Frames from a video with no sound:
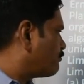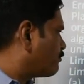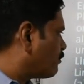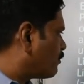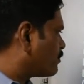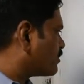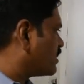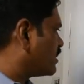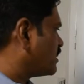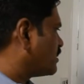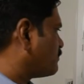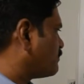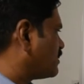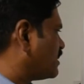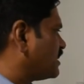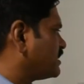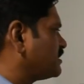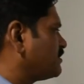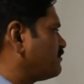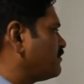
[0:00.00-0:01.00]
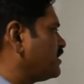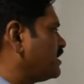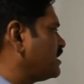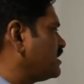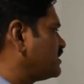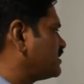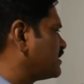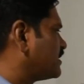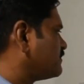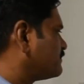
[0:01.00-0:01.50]
four kingdom
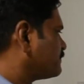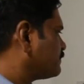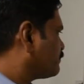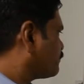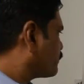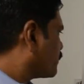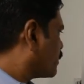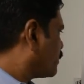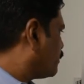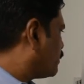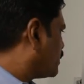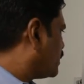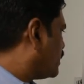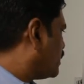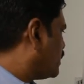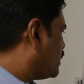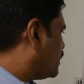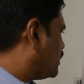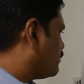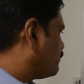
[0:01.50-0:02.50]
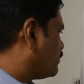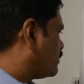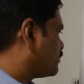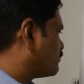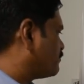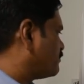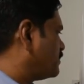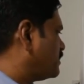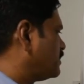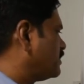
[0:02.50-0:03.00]
classification, okay, in
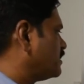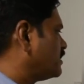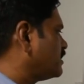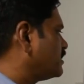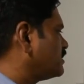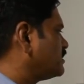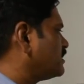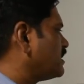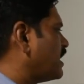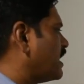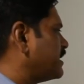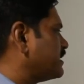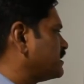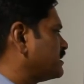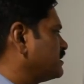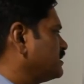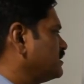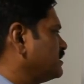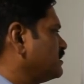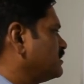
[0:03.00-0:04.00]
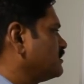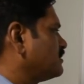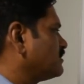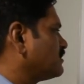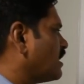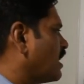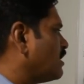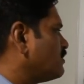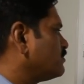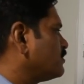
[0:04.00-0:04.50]
which we learn that
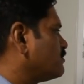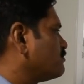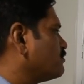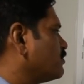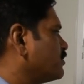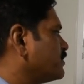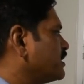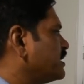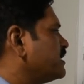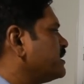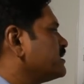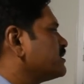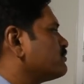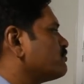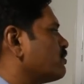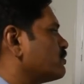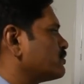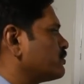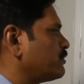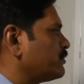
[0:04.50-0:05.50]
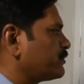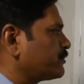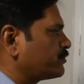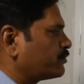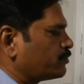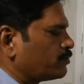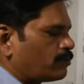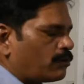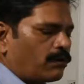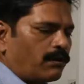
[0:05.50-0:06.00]
now the Monerian was
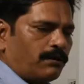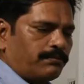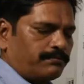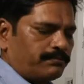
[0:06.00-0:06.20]
also